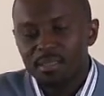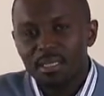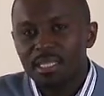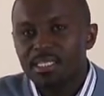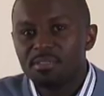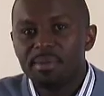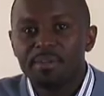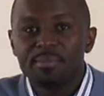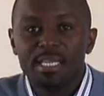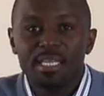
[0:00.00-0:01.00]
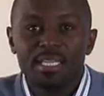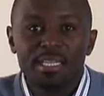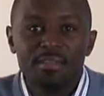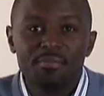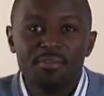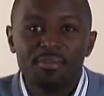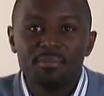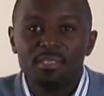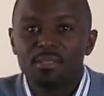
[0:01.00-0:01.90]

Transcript: that is by obtaining informed